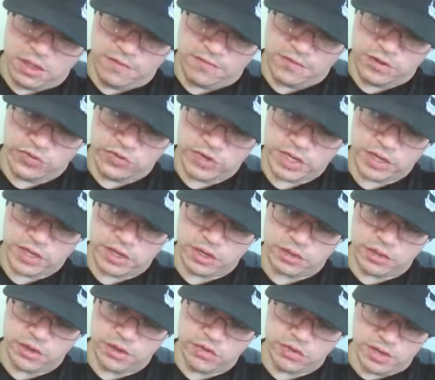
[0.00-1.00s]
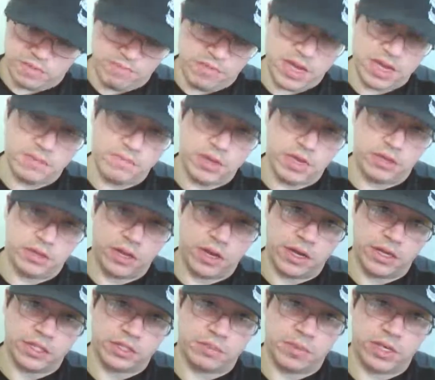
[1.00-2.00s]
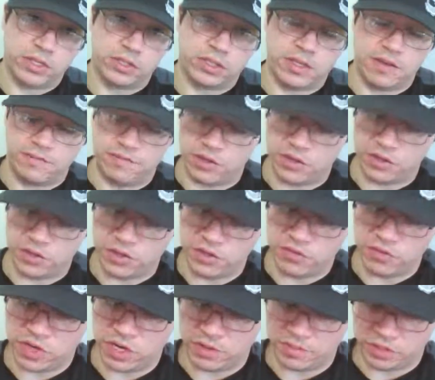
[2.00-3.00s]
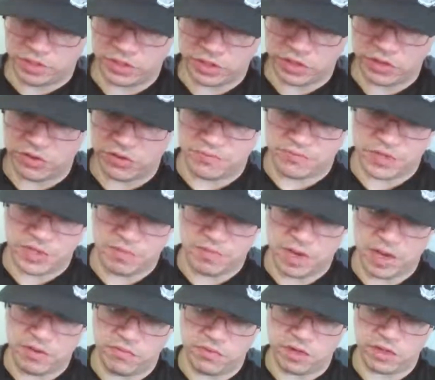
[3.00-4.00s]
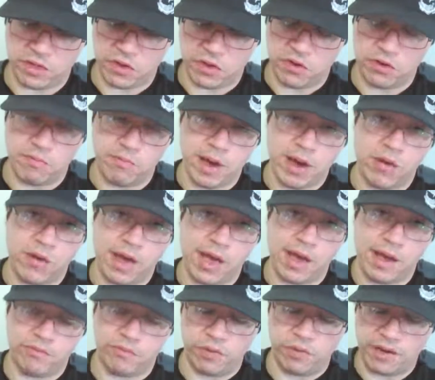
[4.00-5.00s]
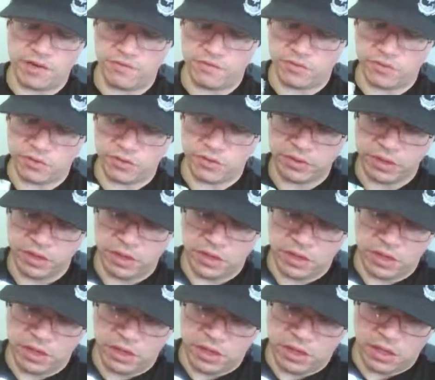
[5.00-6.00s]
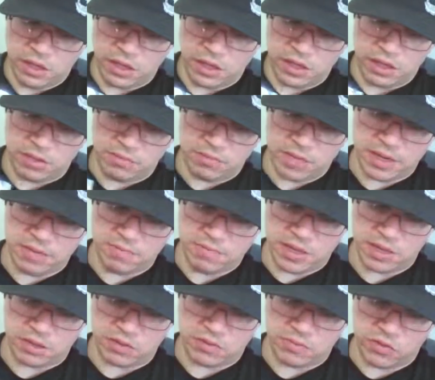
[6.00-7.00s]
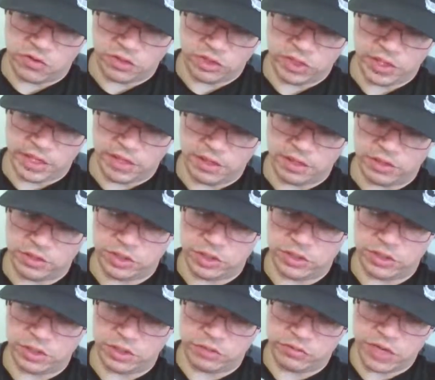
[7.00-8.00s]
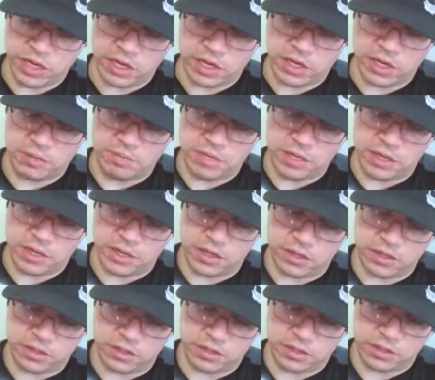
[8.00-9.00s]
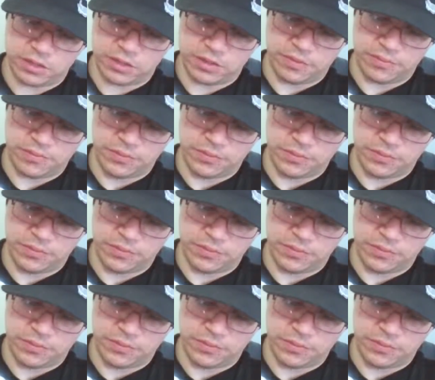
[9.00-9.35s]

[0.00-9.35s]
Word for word: if you're drinking alone, it may be a lot, especially if you're a newcomer. So you might want to go about halfway full. It might be a little more challenging to drink because